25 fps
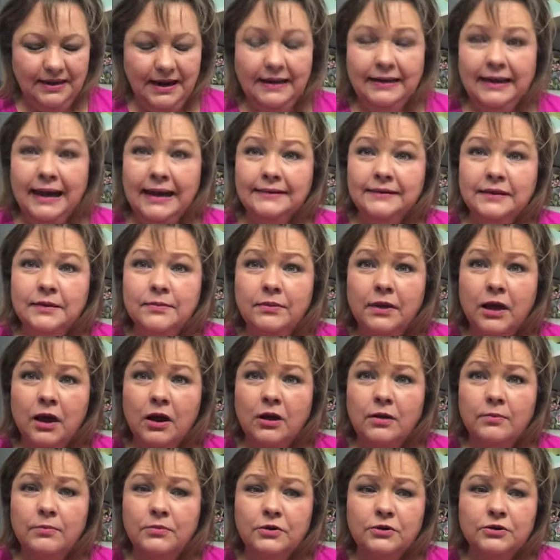I like the
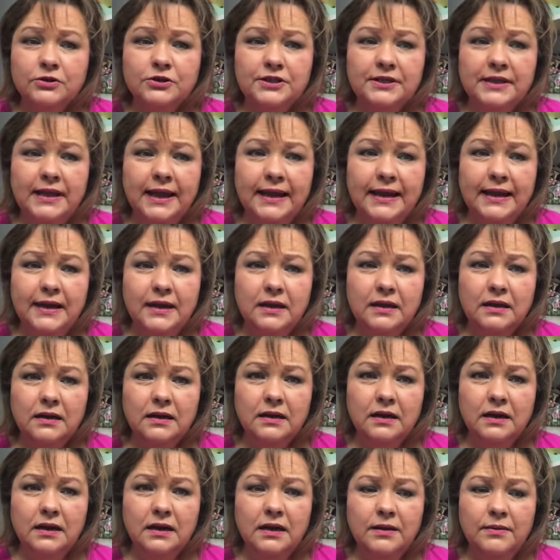Laura Mercier
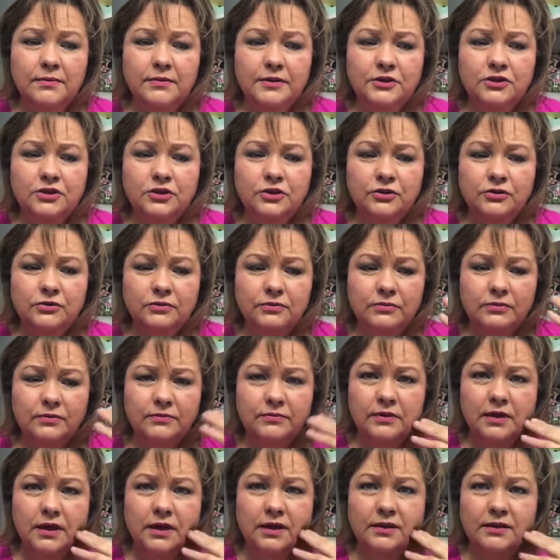uh, that you,
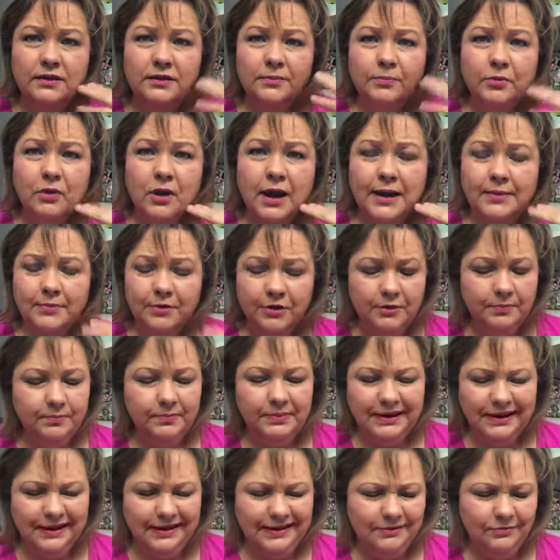uh, the primer,
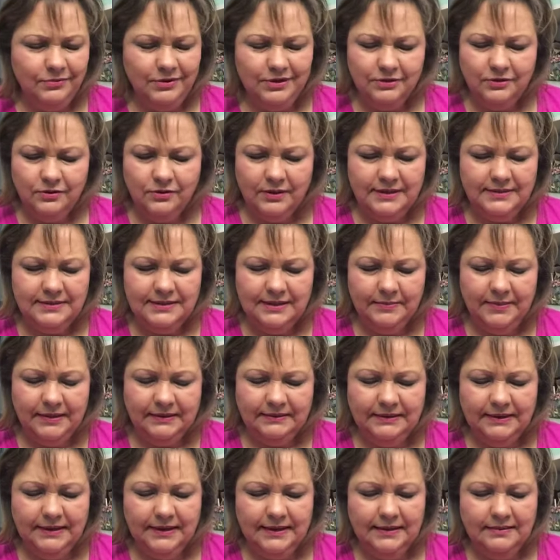but I wasn't crazy
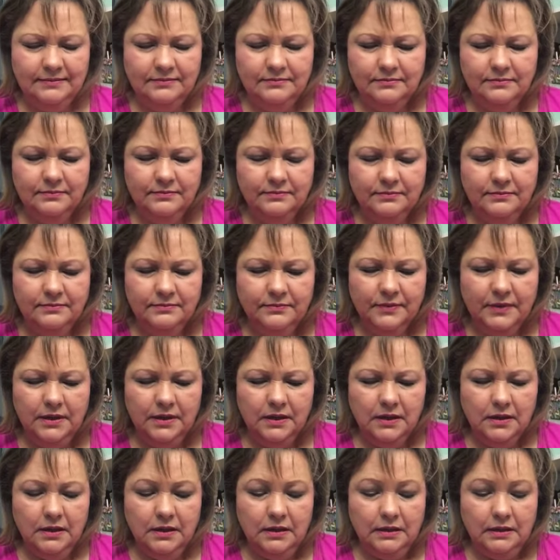about that
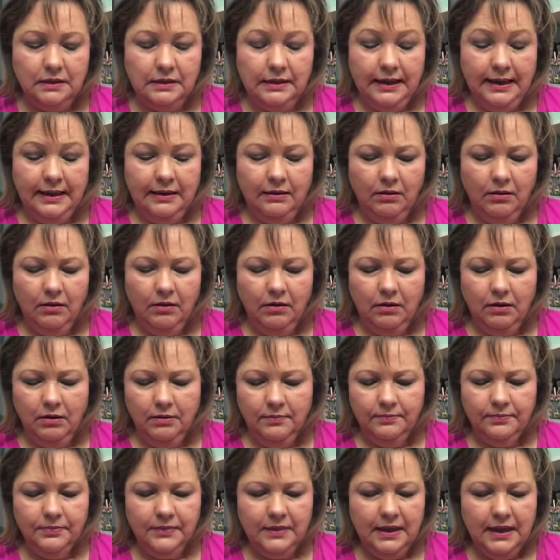at
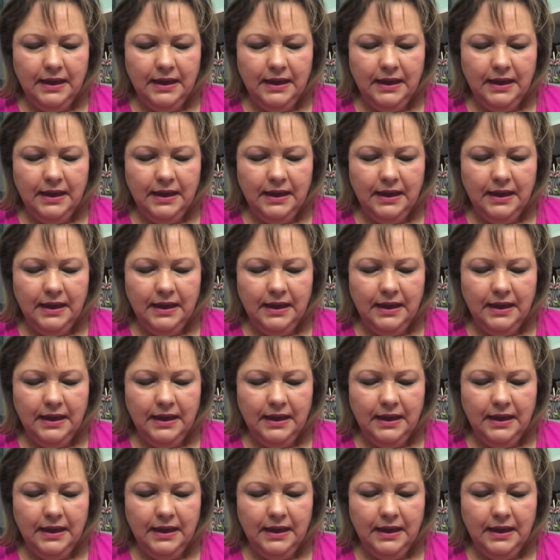all.